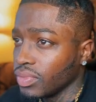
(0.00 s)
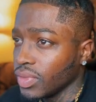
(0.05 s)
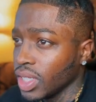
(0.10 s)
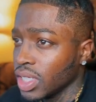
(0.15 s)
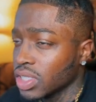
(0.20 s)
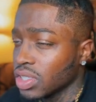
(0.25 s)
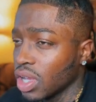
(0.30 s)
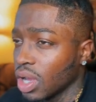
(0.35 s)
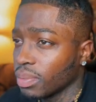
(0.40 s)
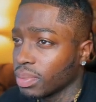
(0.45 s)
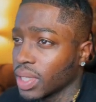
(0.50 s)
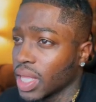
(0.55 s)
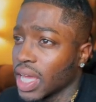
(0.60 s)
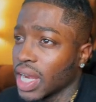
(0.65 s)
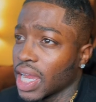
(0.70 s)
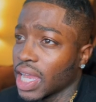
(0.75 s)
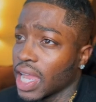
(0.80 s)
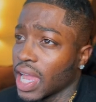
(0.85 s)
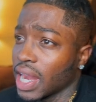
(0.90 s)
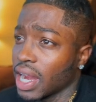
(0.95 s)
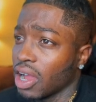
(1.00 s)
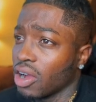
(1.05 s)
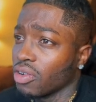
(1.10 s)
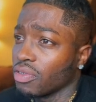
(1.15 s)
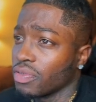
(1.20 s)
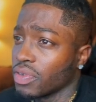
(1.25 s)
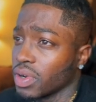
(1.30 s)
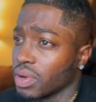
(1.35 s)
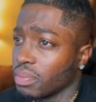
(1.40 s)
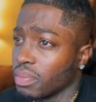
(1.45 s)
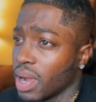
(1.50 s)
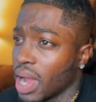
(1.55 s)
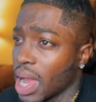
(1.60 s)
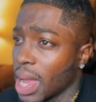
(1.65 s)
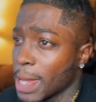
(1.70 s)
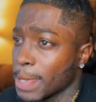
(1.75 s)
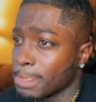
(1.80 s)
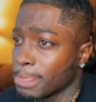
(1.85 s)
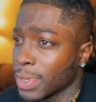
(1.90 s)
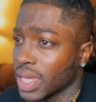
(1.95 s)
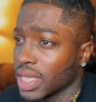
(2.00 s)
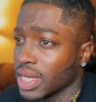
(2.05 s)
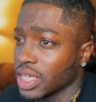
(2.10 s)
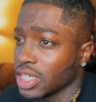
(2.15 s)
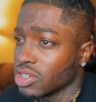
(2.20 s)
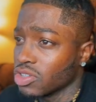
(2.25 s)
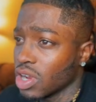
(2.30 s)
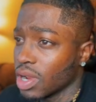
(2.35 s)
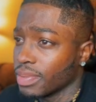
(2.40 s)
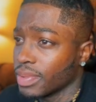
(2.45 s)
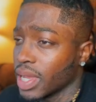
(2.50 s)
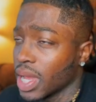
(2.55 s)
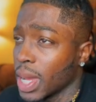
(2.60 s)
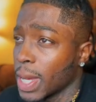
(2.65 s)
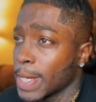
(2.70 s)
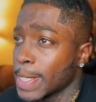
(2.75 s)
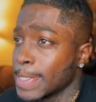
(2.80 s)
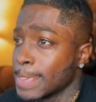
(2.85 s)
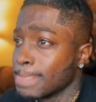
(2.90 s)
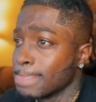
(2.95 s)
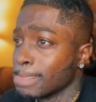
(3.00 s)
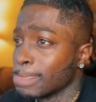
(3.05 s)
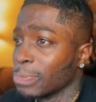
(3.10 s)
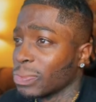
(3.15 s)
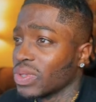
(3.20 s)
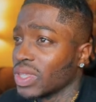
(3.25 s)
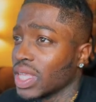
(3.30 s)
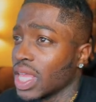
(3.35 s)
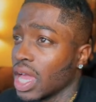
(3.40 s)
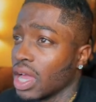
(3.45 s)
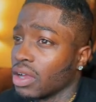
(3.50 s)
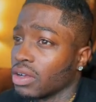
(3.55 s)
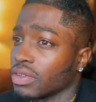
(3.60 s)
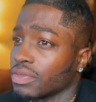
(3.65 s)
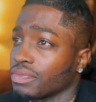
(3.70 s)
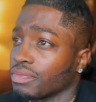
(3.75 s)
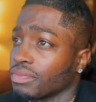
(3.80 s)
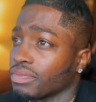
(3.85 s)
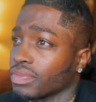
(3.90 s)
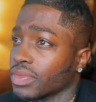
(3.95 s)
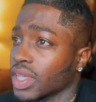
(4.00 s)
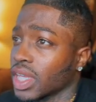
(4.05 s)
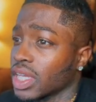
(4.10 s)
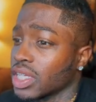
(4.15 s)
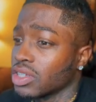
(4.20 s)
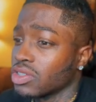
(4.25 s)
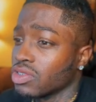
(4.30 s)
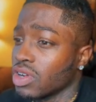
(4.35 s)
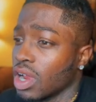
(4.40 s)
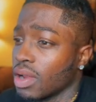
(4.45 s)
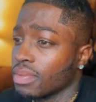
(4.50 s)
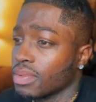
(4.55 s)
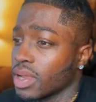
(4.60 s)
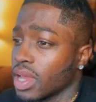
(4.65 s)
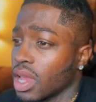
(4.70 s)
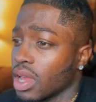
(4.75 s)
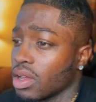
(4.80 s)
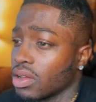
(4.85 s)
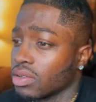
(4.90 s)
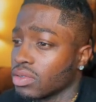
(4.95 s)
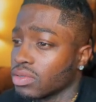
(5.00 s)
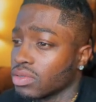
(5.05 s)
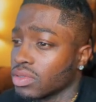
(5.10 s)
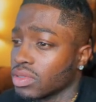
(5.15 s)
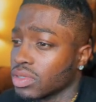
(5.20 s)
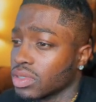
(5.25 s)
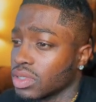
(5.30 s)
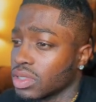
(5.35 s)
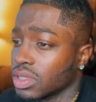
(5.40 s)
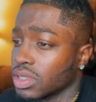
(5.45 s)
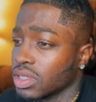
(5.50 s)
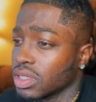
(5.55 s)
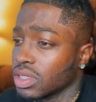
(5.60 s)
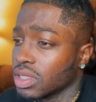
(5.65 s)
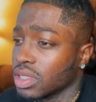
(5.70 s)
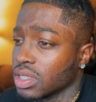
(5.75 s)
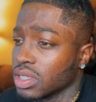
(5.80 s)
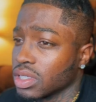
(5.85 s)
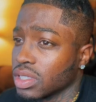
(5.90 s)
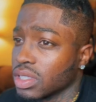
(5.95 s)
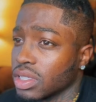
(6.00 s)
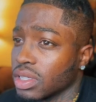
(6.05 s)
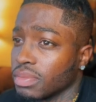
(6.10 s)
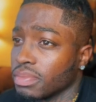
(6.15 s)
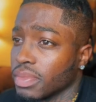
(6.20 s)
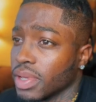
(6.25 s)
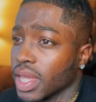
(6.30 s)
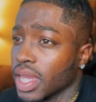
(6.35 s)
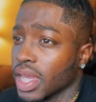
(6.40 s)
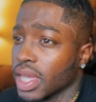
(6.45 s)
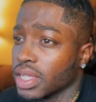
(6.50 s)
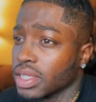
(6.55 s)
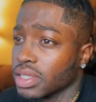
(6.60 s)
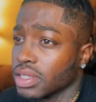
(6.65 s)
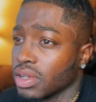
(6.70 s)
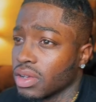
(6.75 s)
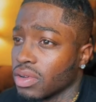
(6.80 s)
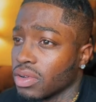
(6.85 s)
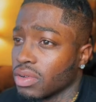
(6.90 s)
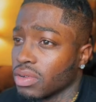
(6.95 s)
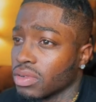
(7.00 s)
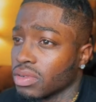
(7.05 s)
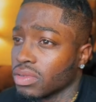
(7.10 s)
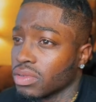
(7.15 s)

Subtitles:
So I'm glad I got out for the buy and it dropped down. Now it dropped down to this demand zone,